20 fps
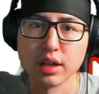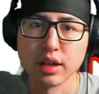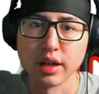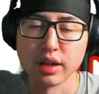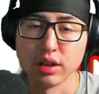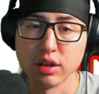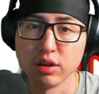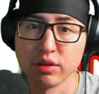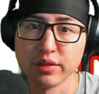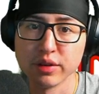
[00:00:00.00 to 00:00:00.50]

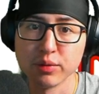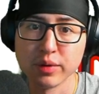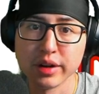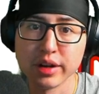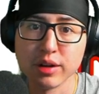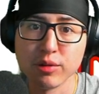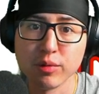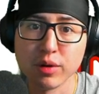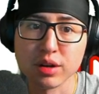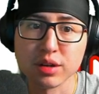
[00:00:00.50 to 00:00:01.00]
Hello
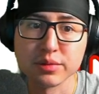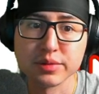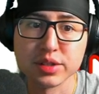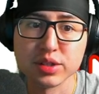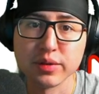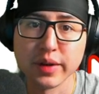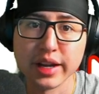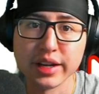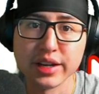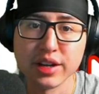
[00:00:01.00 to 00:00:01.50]
everyone and welcome
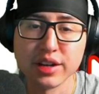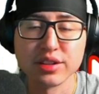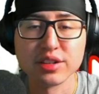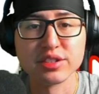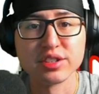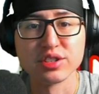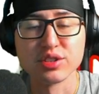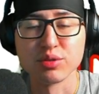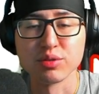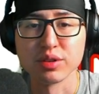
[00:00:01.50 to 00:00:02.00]
to another
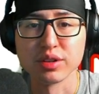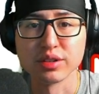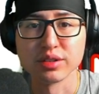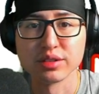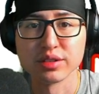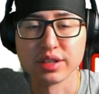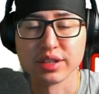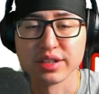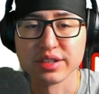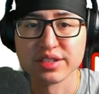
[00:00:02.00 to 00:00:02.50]
Tutorial
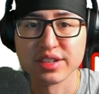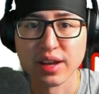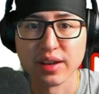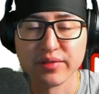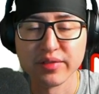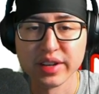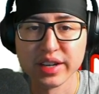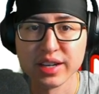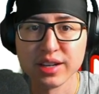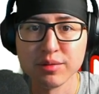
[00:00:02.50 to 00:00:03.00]
Thursday
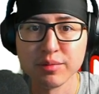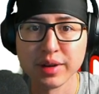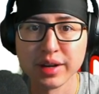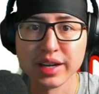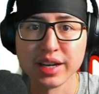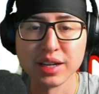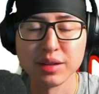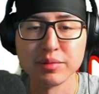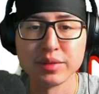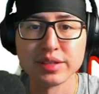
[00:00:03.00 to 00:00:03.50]
video. My
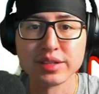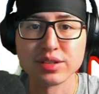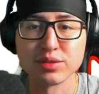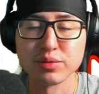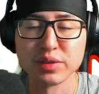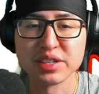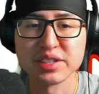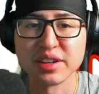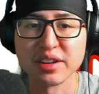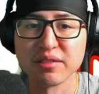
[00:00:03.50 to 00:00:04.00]
name is
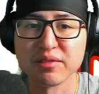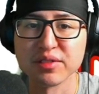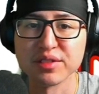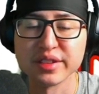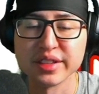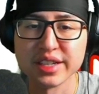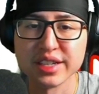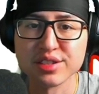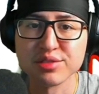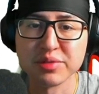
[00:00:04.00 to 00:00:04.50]
Swiss and for
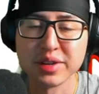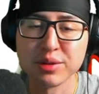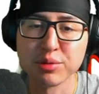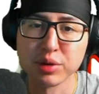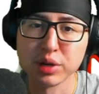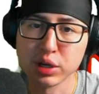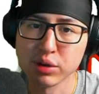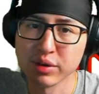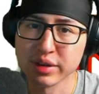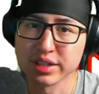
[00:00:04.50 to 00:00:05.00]
this week
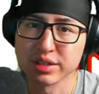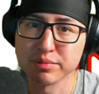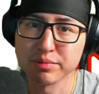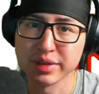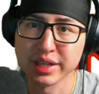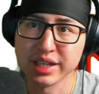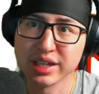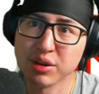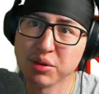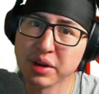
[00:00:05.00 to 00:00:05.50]
we're going to
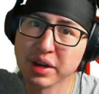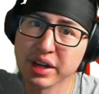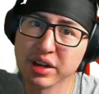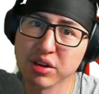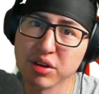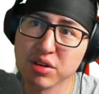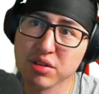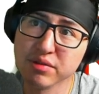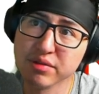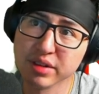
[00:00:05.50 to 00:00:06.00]
be going
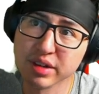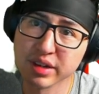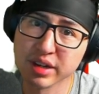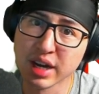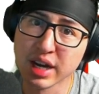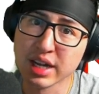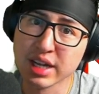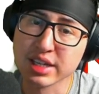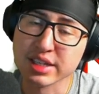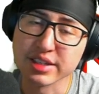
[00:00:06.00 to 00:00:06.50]
over
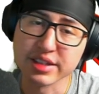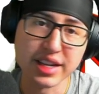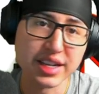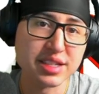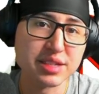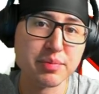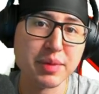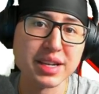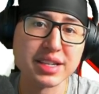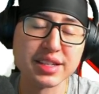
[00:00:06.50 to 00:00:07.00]

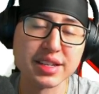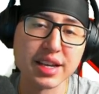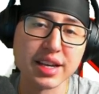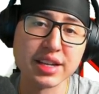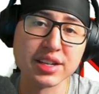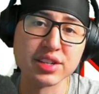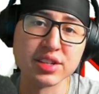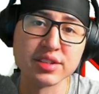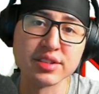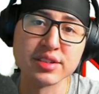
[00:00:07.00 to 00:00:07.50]
Snake's best
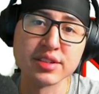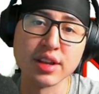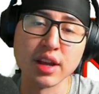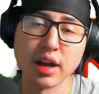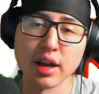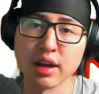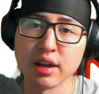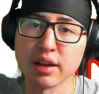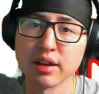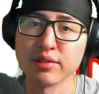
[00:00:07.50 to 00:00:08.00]
stages.
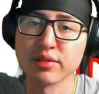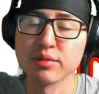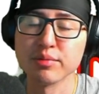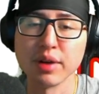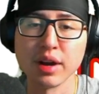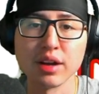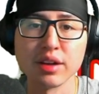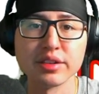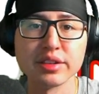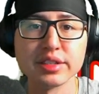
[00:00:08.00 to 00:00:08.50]
I have
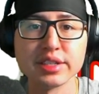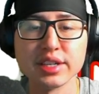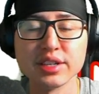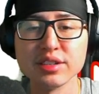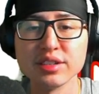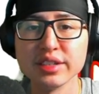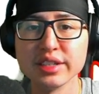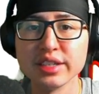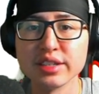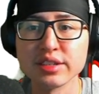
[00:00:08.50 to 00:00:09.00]
compiled a
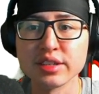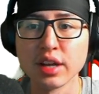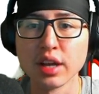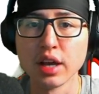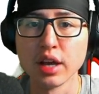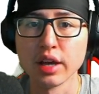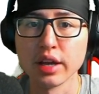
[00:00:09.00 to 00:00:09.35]
tier list.